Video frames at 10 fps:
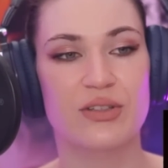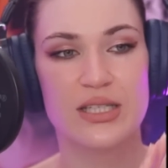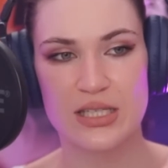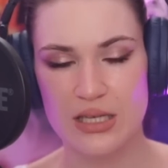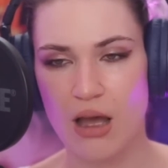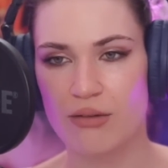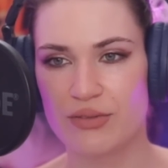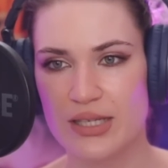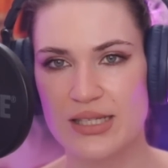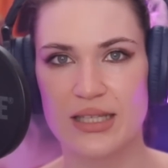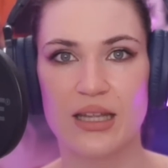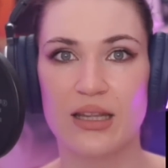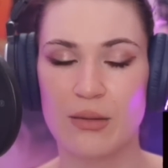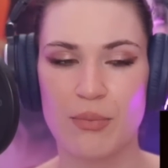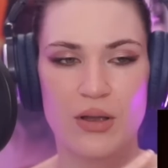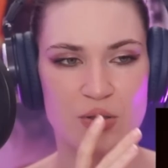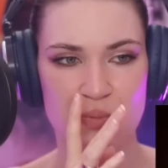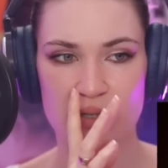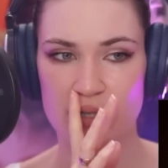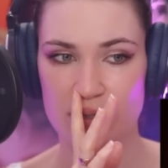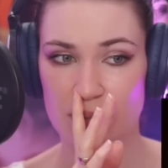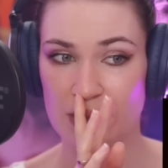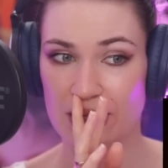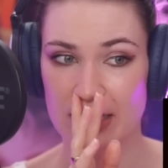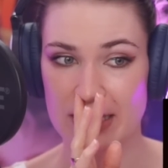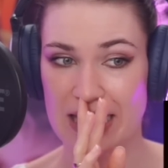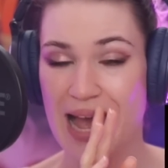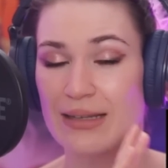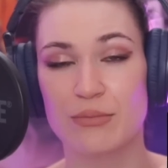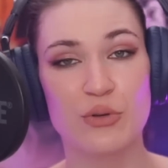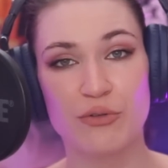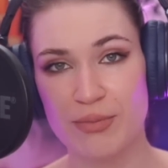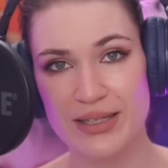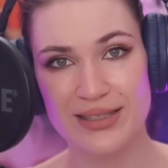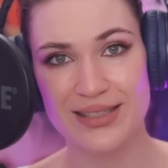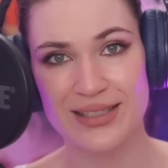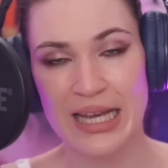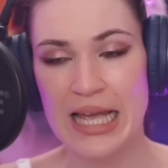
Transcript: This is obviously a little post-produced because that movement,